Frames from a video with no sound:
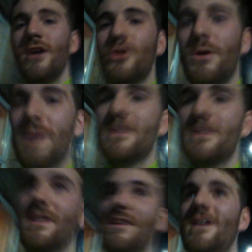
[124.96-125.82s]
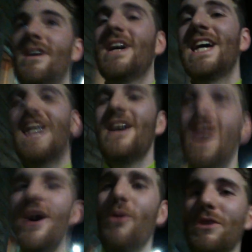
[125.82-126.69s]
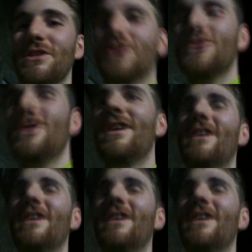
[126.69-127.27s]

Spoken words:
2 laps in, 1 to go.